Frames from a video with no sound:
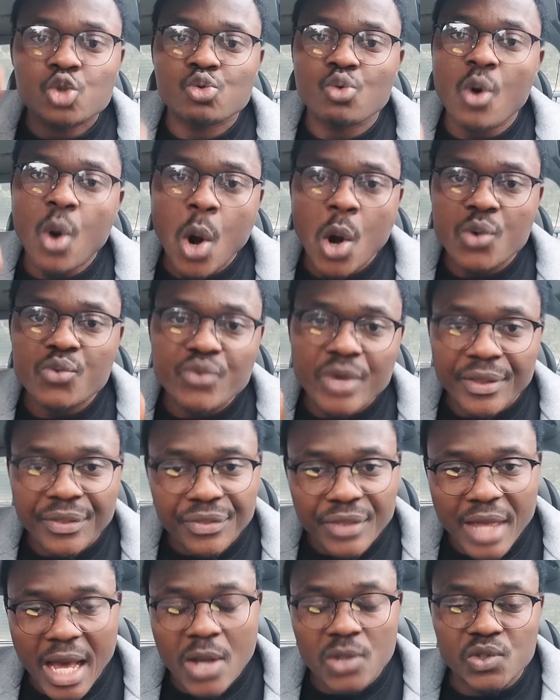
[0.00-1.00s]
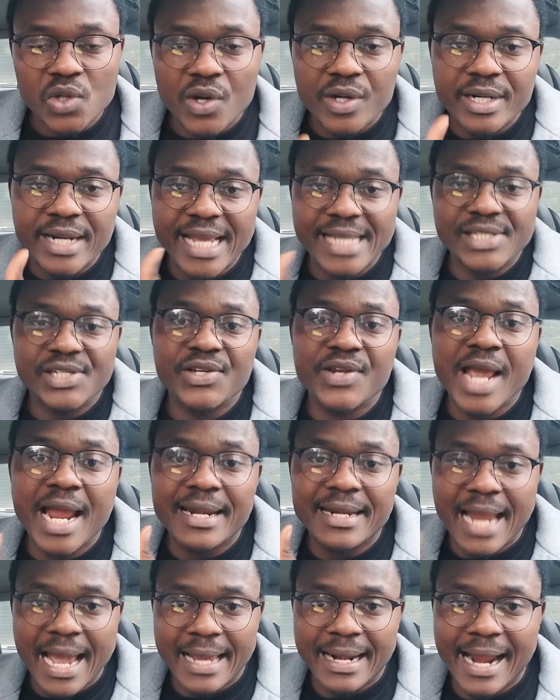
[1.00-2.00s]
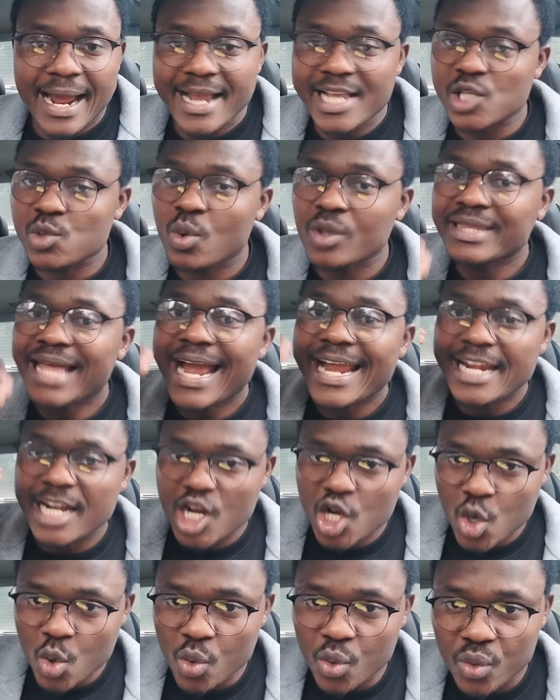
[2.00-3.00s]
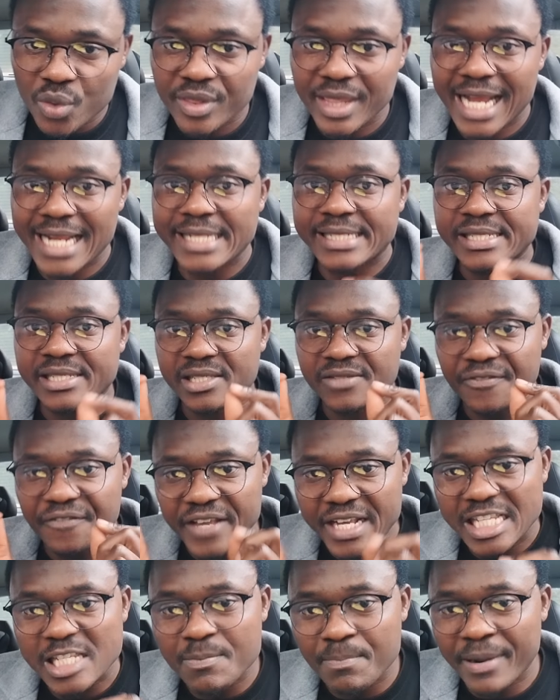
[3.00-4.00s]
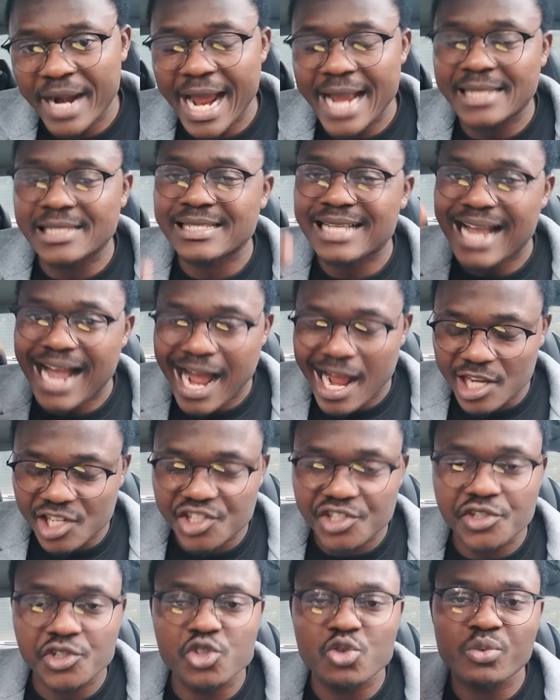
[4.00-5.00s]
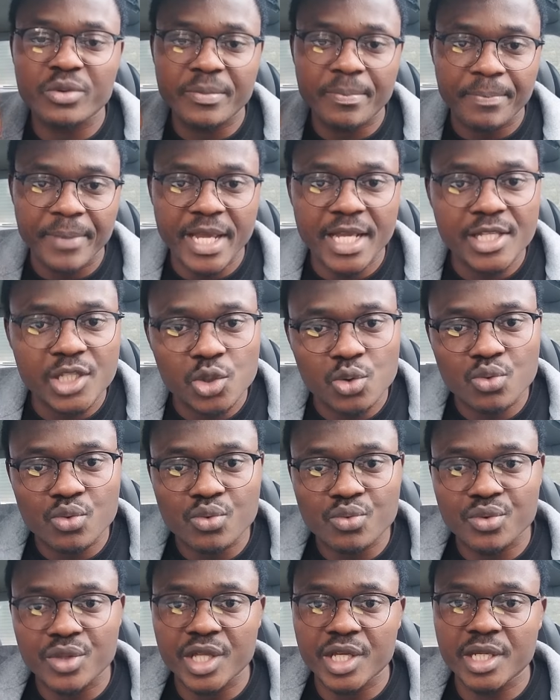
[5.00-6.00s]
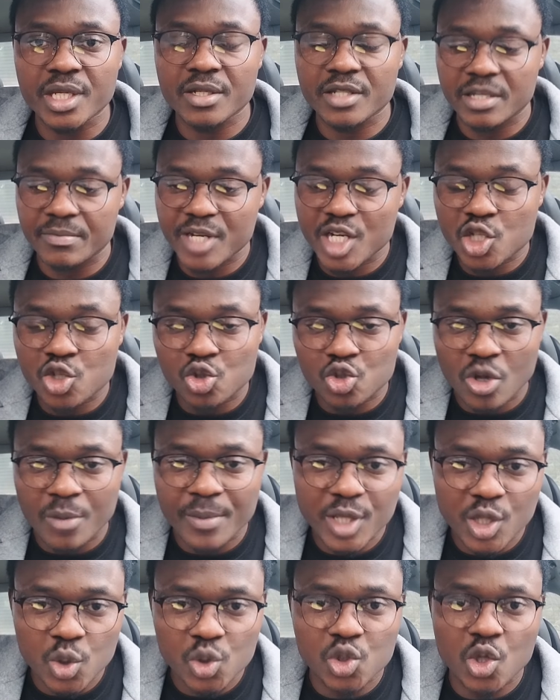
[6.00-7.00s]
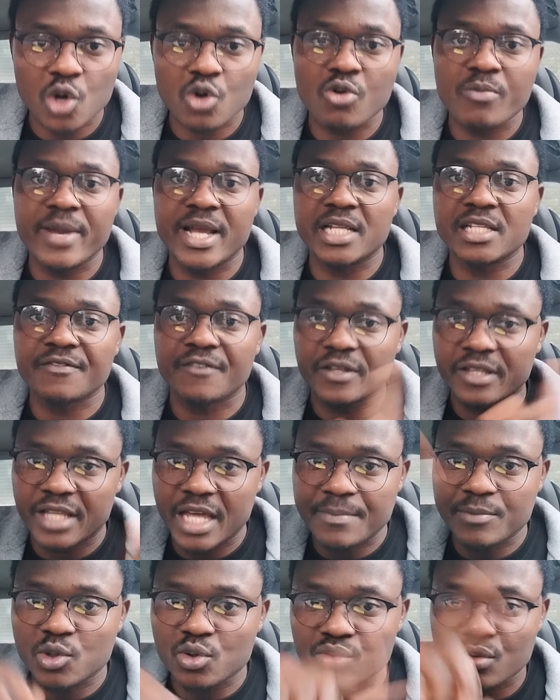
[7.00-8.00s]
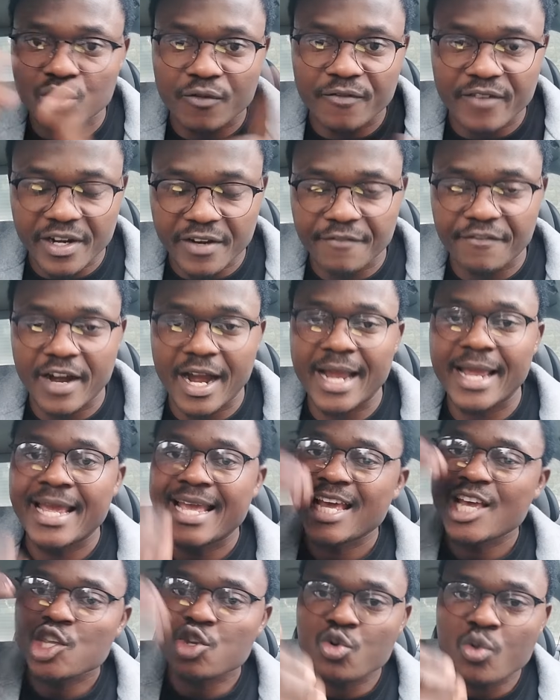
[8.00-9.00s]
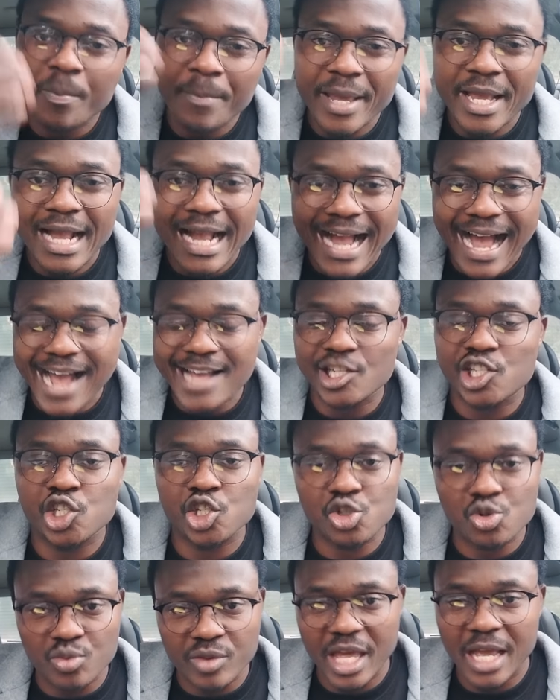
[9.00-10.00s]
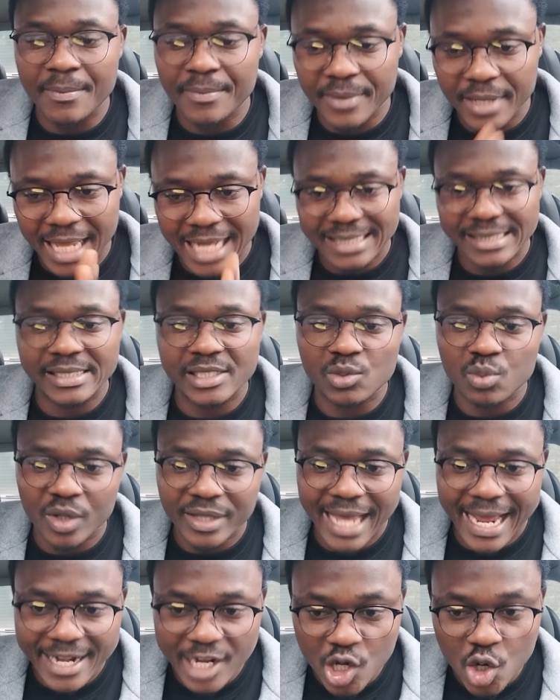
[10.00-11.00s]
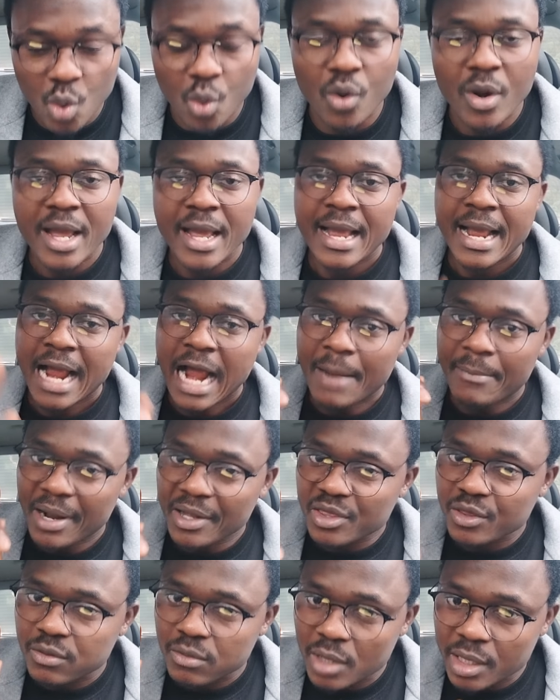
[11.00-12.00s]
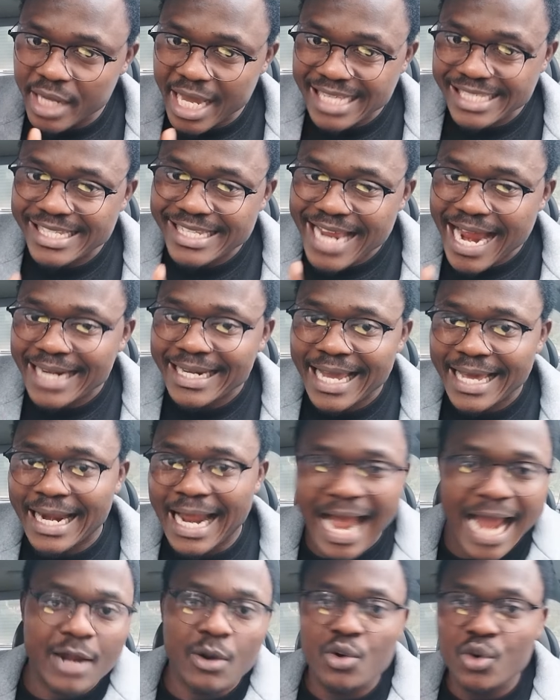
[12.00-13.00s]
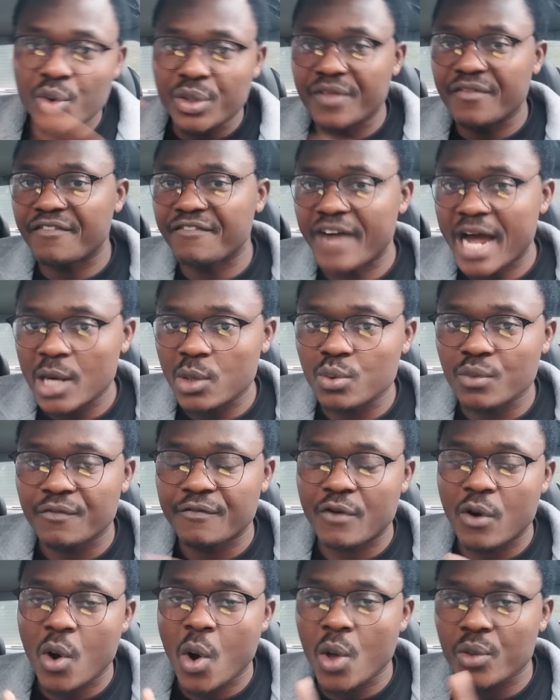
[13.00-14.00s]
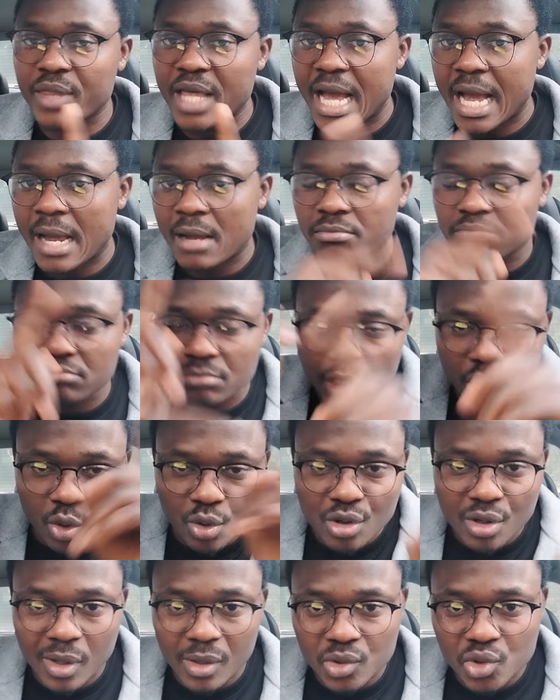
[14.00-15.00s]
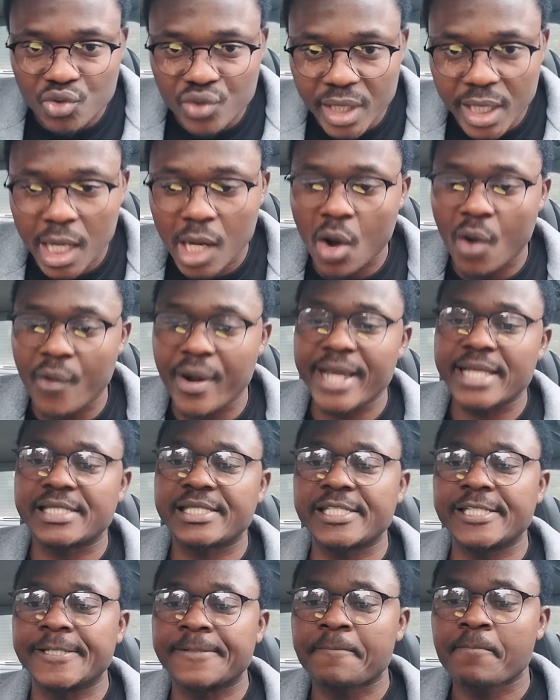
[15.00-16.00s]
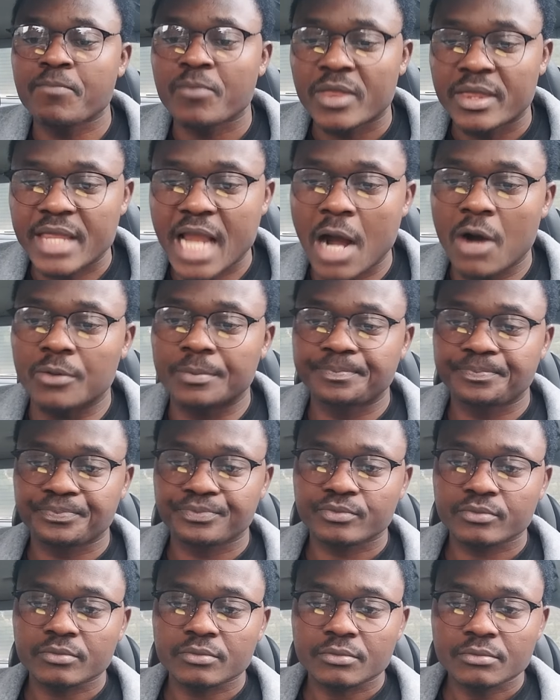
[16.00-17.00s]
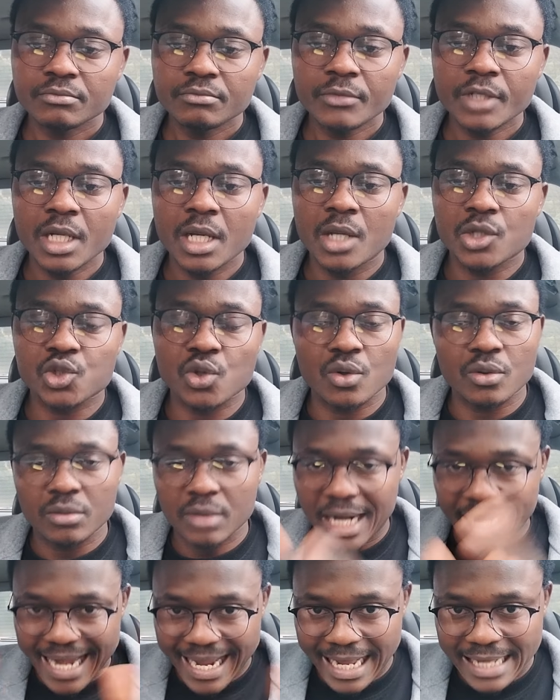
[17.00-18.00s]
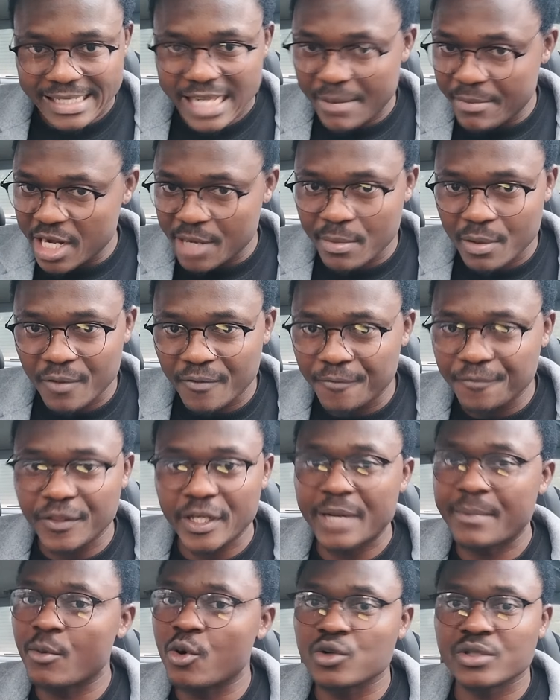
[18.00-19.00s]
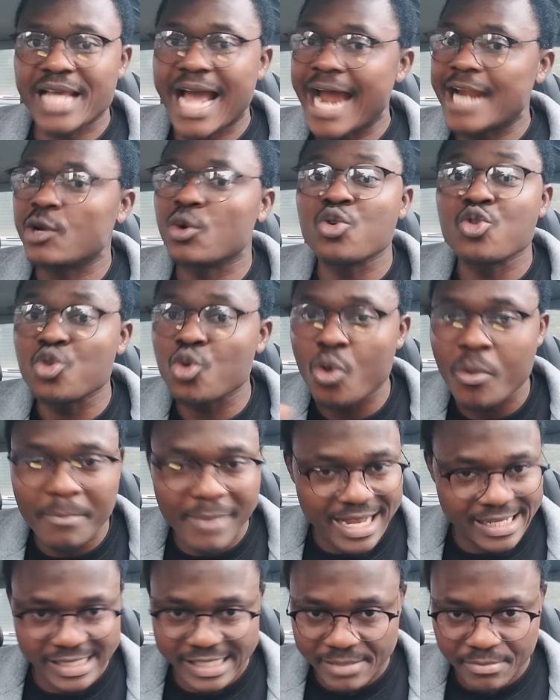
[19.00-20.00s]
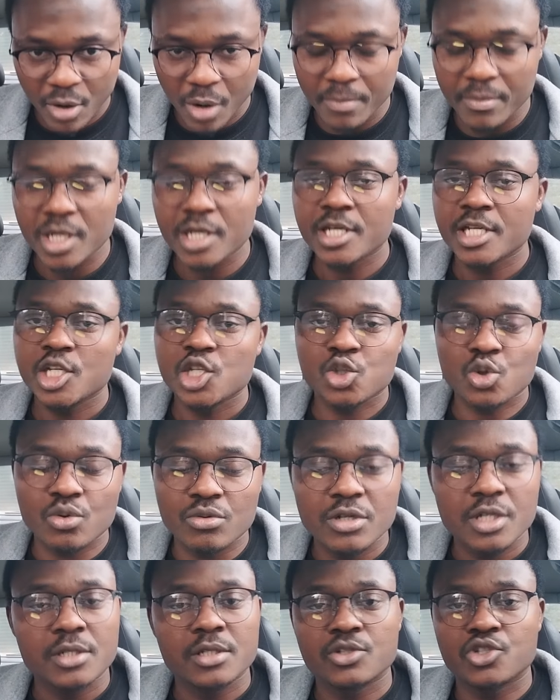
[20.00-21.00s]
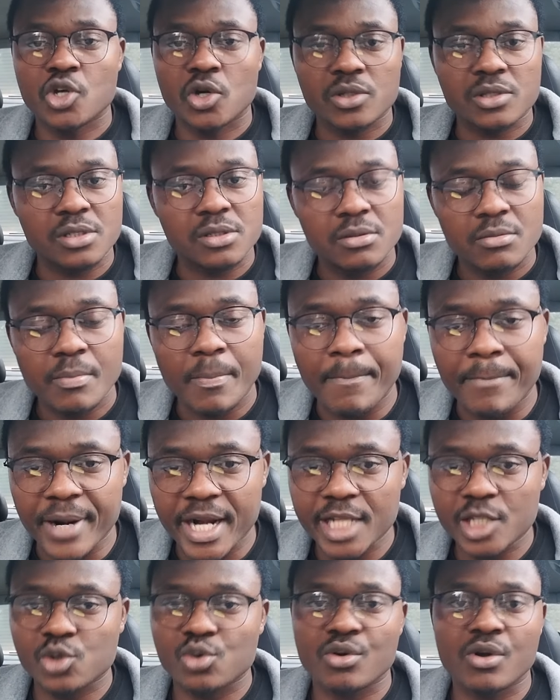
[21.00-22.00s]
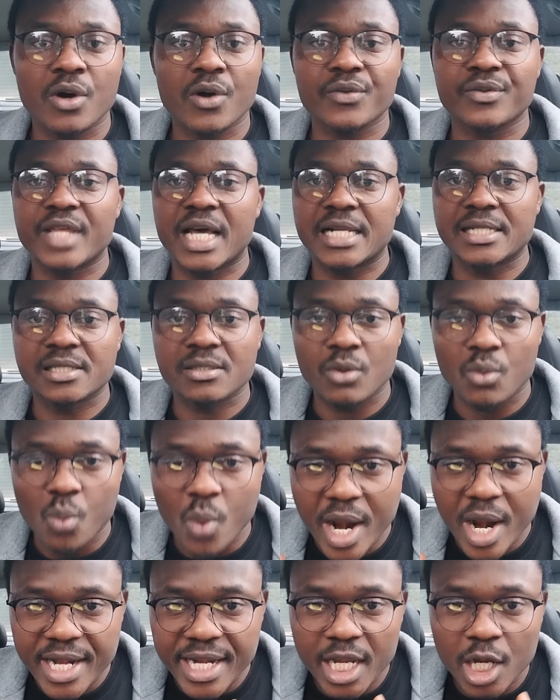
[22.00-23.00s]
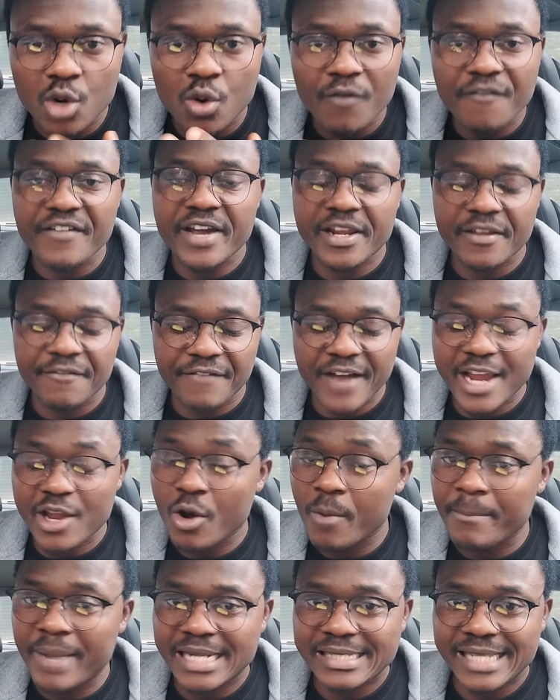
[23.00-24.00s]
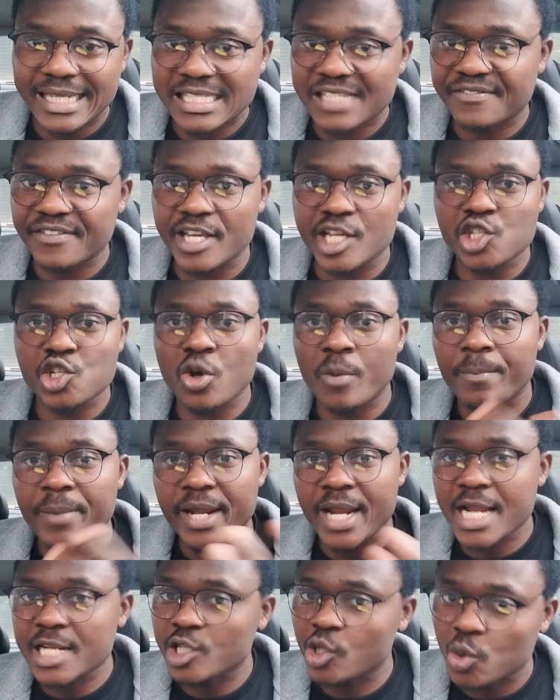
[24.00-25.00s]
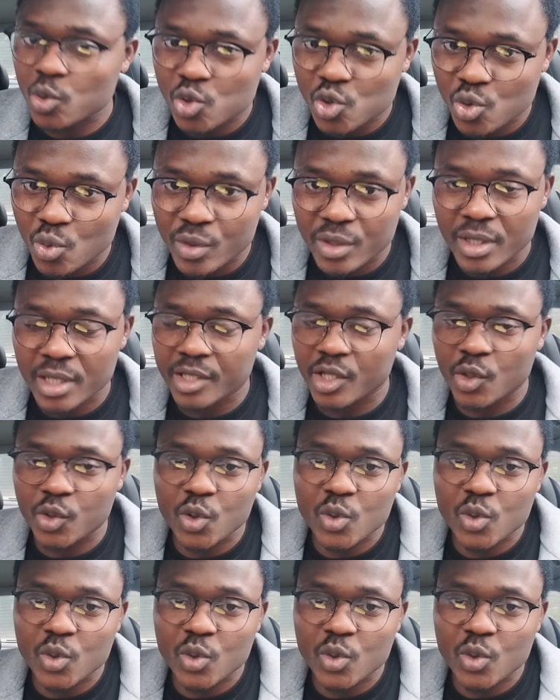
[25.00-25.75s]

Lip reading: 200,000 Nigerian naira is what I know that it is fixed price cash. You will pay to the minute you submit those documents for them to go verify, you will pay cash to them. That is what I know about Nigerian naira. I don't know the value for other, you know, country currency. Now, so, and like I said, minimum of 3 months, I don't know maximum. So just pray to God that when they go verify your birth certificate, your parents don't say